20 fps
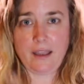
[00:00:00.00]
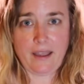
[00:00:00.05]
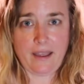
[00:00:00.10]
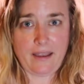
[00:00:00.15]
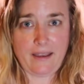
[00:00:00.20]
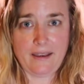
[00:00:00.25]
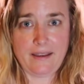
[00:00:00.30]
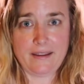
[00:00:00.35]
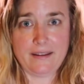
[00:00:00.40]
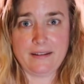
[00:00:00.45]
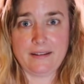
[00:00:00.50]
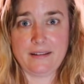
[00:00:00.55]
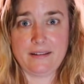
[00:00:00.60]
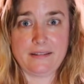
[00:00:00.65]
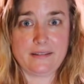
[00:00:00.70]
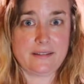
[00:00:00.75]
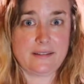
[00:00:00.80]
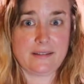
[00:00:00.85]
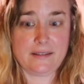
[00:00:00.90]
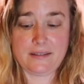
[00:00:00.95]
And
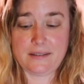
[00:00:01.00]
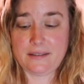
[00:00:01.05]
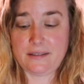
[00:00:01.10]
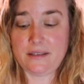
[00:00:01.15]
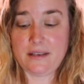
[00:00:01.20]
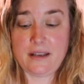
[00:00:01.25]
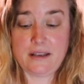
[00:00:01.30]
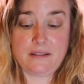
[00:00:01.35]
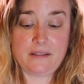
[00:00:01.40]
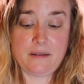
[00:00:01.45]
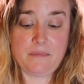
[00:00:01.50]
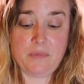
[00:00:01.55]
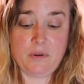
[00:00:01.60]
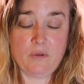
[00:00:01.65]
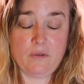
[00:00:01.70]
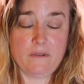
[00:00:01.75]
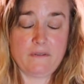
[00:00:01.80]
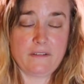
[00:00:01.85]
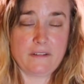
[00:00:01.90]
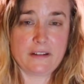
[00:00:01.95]
it's a
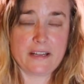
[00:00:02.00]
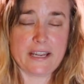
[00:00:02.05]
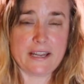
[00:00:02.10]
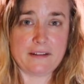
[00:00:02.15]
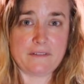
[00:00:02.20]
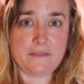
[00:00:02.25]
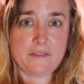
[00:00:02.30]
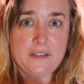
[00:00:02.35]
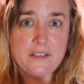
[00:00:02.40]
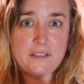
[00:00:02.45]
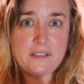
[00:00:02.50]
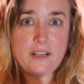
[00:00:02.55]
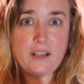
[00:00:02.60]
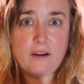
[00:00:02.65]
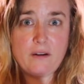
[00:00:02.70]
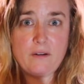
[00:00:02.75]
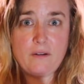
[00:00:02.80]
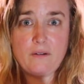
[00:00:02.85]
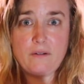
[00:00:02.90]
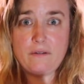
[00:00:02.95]
beautiful gift.
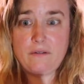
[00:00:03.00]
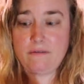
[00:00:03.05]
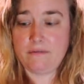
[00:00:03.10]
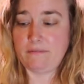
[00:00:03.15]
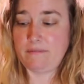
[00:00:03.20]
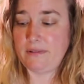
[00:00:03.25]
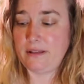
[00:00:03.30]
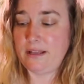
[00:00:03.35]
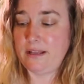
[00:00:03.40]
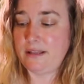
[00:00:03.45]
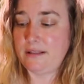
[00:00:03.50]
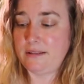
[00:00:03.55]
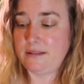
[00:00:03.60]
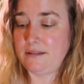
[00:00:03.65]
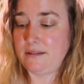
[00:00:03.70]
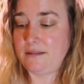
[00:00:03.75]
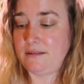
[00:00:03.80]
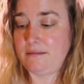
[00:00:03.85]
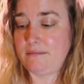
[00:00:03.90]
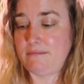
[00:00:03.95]
So
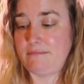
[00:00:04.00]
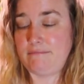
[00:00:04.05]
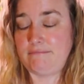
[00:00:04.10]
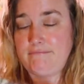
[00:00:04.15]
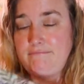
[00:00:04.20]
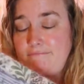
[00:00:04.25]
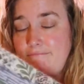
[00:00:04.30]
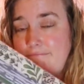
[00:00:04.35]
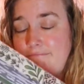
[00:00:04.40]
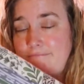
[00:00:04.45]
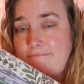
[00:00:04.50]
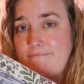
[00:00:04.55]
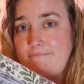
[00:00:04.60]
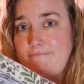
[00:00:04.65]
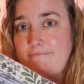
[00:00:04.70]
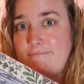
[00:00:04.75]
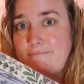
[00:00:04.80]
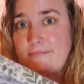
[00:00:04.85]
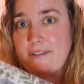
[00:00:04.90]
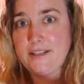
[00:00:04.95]
it's
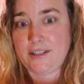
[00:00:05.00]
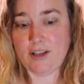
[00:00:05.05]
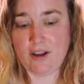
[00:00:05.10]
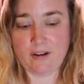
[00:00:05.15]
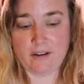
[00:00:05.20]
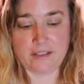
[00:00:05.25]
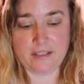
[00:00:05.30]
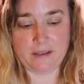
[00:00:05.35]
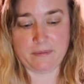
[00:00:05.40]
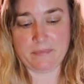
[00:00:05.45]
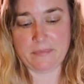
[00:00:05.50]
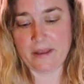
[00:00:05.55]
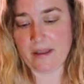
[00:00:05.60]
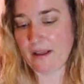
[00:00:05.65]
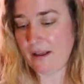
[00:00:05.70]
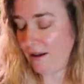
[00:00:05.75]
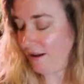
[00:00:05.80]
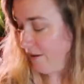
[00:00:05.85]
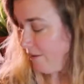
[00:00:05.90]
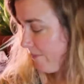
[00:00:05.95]
awesome.
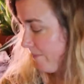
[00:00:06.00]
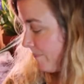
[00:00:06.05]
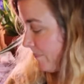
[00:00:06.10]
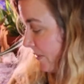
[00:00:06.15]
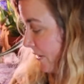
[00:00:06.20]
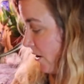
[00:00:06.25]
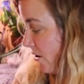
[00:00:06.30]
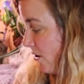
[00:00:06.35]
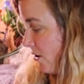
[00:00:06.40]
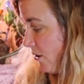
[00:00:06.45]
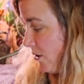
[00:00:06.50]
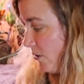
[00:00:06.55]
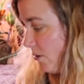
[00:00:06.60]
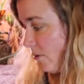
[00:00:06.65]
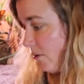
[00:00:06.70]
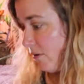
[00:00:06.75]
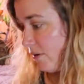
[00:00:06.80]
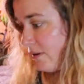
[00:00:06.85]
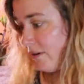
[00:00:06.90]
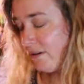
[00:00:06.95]

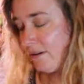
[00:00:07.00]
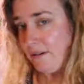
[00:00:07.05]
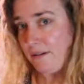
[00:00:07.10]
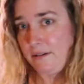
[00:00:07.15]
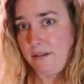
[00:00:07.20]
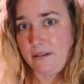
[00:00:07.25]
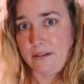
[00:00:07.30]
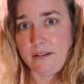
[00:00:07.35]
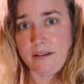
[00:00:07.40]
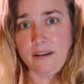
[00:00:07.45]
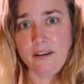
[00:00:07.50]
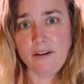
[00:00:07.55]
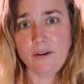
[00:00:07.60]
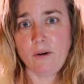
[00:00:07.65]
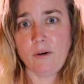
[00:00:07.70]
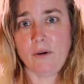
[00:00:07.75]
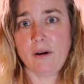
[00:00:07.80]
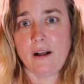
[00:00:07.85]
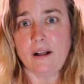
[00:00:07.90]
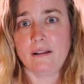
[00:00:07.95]
Or, you
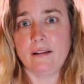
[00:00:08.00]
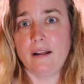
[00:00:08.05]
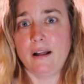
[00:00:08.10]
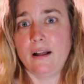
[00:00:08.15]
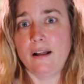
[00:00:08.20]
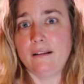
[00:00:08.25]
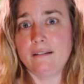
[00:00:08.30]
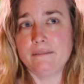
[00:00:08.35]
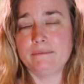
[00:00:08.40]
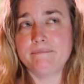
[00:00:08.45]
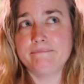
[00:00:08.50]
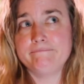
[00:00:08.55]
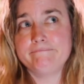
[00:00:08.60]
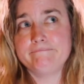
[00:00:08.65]
know, a